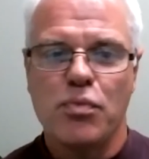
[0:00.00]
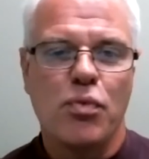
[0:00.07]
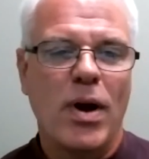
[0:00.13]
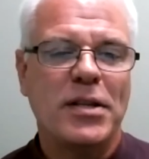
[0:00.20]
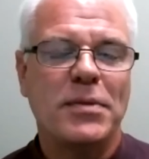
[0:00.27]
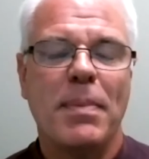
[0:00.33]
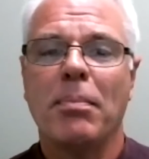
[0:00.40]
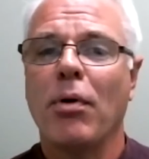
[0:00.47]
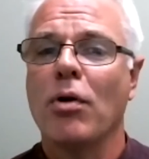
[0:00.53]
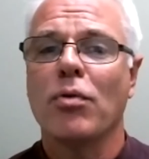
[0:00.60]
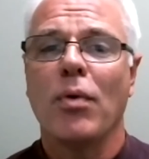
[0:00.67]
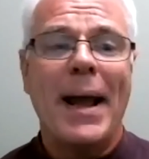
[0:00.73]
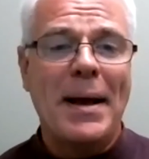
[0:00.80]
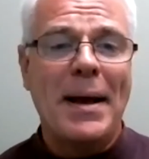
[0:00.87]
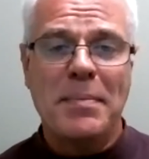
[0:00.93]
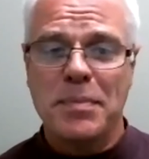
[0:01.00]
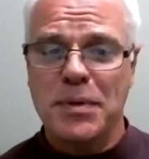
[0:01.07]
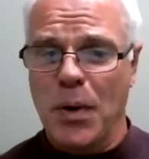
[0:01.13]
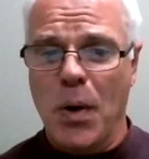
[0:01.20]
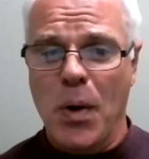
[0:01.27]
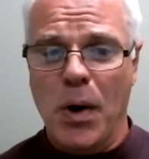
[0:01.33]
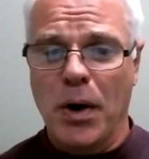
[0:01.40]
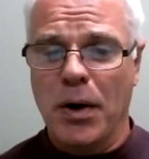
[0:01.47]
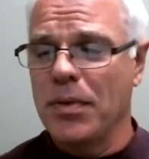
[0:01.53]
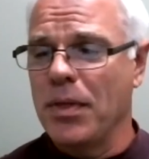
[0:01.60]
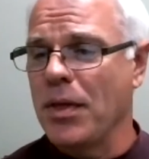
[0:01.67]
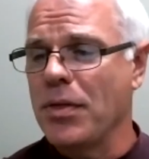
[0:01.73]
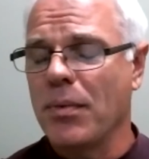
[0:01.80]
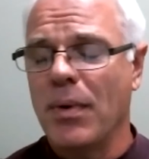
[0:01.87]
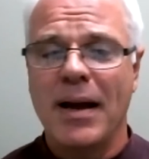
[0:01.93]
respite programs or
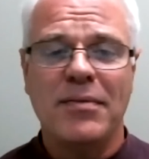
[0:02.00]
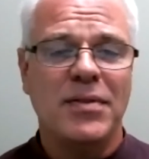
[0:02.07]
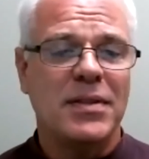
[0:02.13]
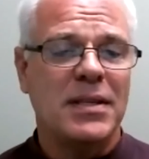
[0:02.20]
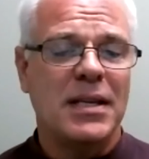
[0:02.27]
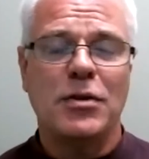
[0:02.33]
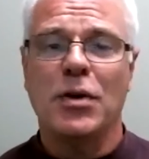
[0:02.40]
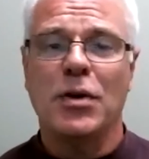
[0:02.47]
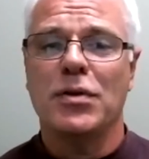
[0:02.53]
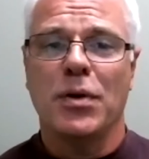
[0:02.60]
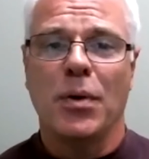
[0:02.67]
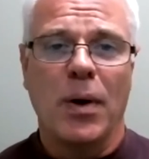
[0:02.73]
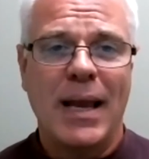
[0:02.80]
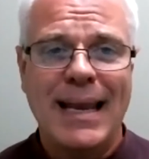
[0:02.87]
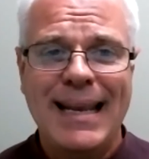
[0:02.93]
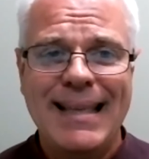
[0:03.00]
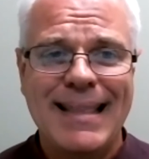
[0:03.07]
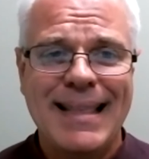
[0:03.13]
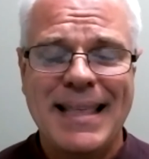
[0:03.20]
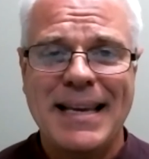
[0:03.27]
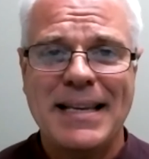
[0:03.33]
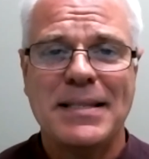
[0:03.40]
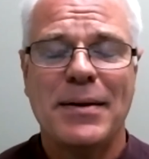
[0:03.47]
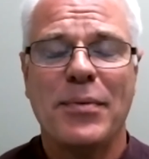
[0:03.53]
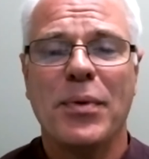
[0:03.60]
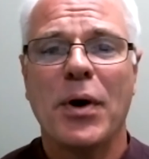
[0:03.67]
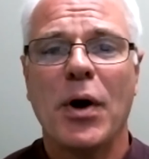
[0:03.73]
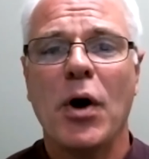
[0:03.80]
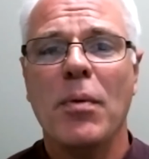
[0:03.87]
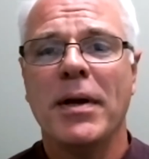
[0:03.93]
the thrive centers or any of the things that
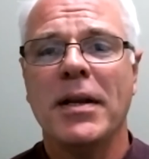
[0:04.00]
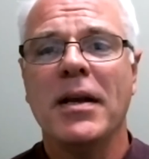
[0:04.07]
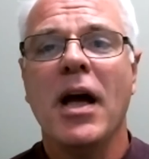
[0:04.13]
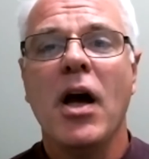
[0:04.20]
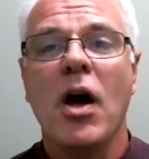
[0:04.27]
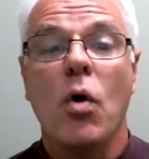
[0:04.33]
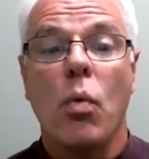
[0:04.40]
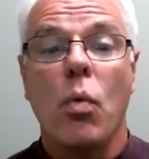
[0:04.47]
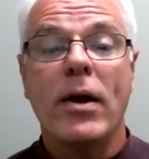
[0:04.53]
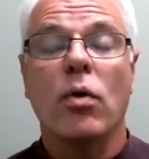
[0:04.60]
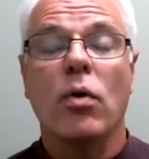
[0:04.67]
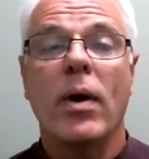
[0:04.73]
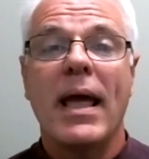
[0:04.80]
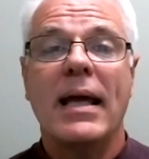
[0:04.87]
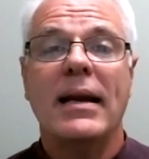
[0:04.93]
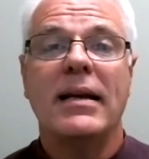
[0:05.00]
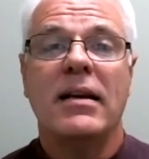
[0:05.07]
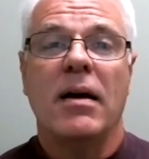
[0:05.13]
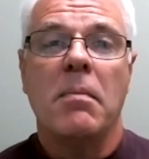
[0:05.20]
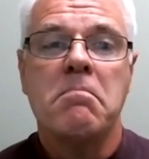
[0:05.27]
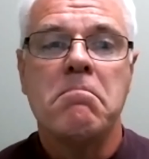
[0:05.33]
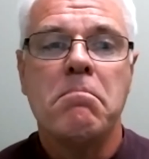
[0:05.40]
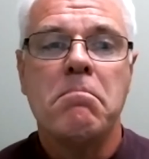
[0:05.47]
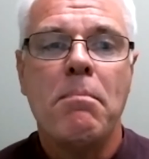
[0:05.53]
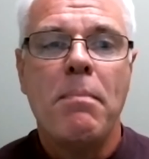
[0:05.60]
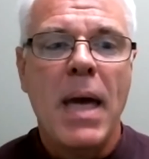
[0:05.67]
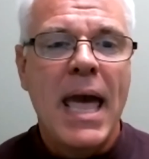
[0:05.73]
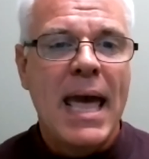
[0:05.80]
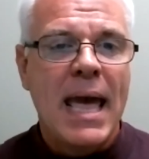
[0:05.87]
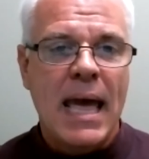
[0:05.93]
were open we created a
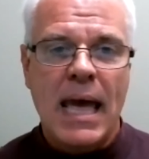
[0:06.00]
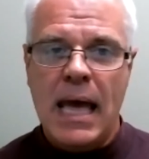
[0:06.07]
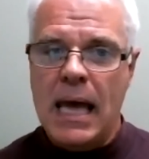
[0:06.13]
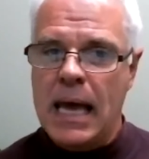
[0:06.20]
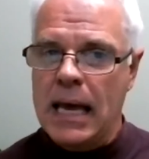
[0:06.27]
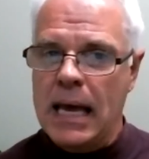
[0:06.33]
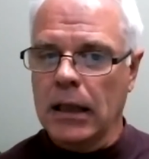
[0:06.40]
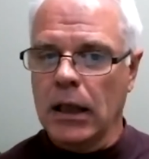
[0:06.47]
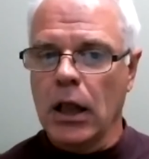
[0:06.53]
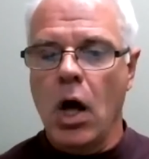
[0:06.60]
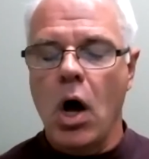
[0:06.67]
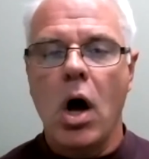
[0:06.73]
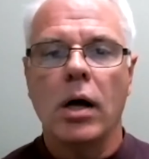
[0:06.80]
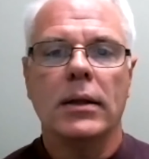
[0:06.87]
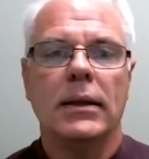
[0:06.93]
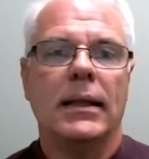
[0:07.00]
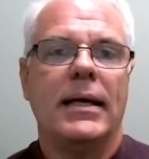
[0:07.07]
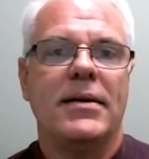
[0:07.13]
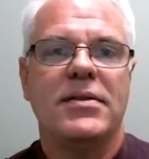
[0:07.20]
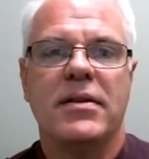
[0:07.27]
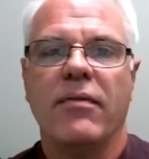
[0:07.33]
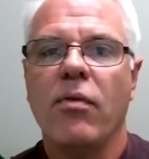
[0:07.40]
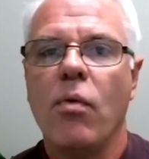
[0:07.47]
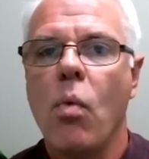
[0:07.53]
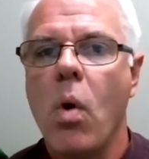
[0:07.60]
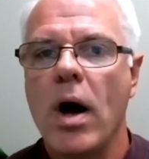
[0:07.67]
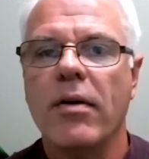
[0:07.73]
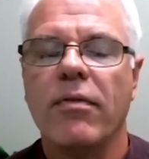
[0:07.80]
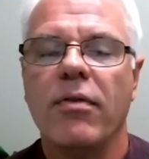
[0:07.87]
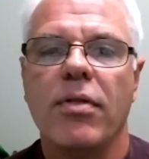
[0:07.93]
big, long list of
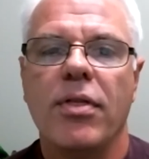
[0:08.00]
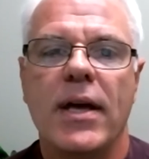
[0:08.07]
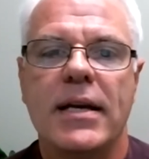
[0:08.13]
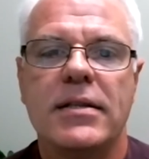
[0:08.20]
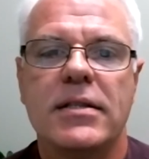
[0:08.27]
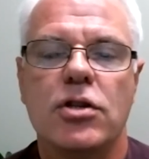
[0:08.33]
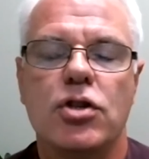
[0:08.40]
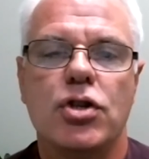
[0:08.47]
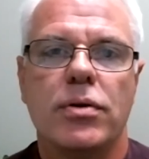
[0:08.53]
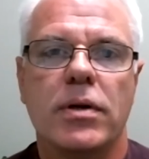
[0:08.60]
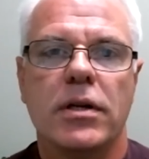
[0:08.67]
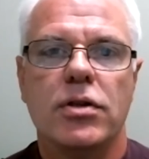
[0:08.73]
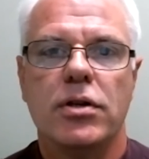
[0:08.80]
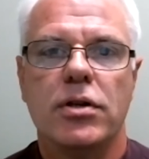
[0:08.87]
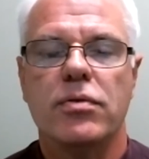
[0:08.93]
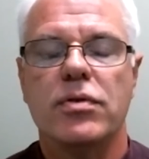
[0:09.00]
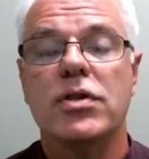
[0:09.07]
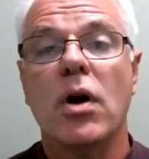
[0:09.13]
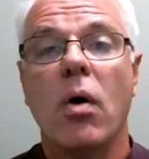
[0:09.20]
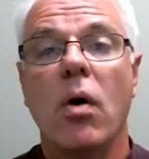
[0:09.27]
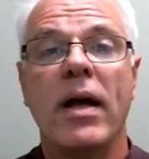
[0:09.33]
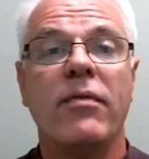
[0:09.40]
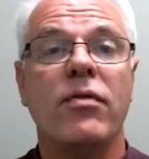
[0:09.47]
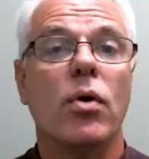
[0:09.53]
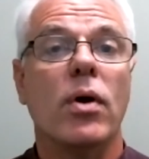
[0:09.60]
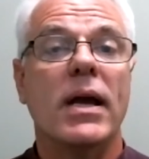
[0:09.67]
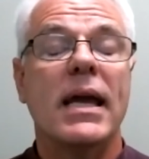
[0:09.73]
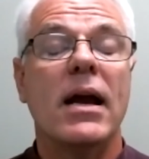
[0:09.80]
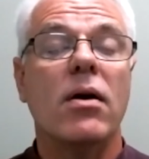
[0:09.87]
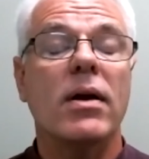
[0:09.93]
wonderful things that you can do. So if you're
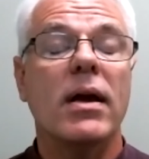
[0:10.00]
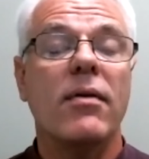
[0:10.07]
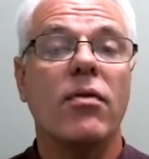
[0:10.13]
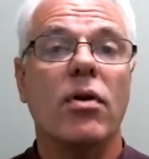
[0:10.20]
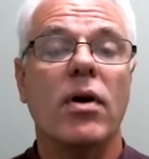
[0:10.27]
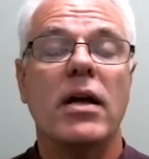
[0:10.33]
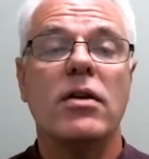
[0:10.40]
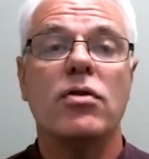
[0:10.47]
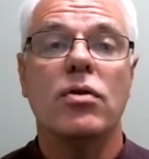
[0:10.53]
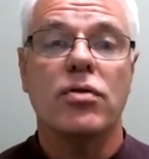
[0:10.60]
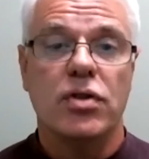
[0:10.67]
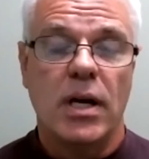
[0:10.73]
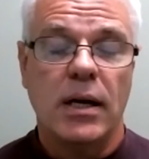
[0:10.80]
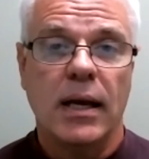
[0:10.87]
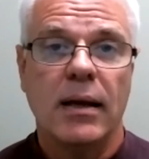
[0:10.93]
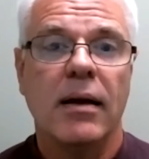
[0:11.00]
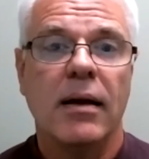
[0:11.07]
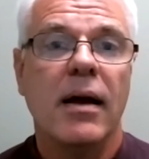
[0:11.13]
a caregiver and you're stuck